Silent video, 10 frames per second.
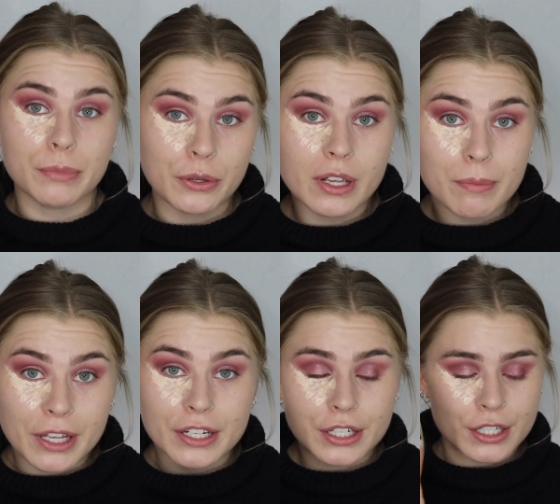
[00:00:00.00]
beauty
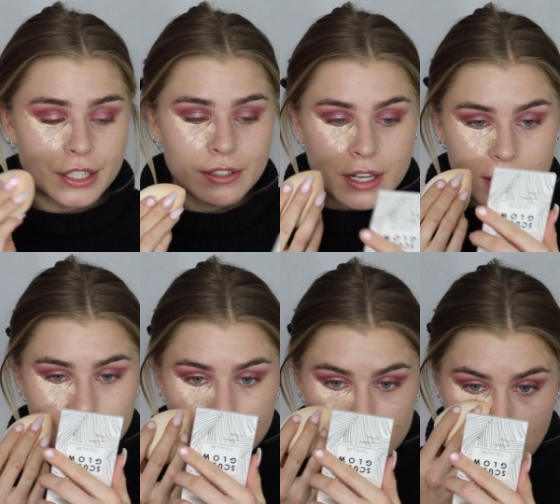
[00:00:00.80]
blender,
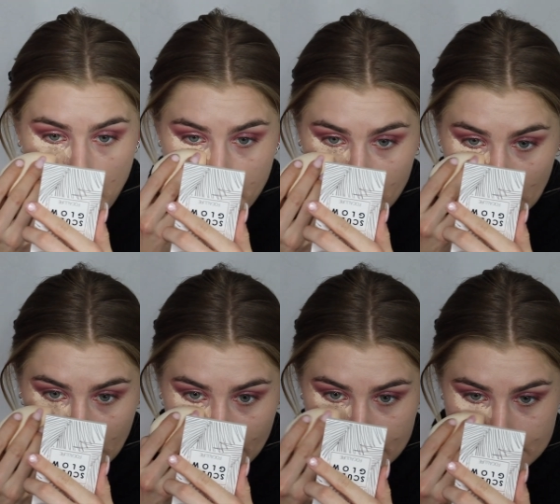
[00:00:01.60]
just start
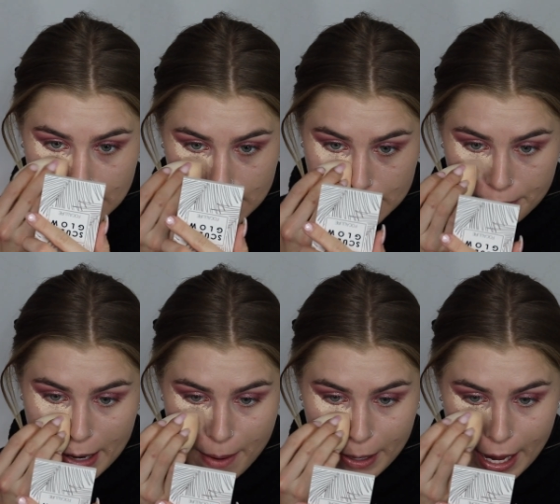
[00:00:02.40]
blending this
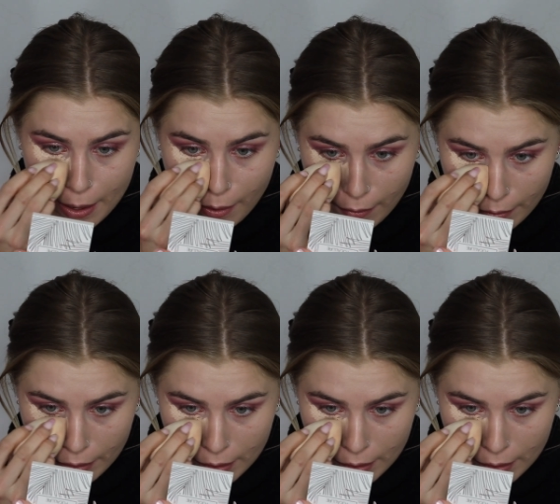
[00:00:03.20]
baby out.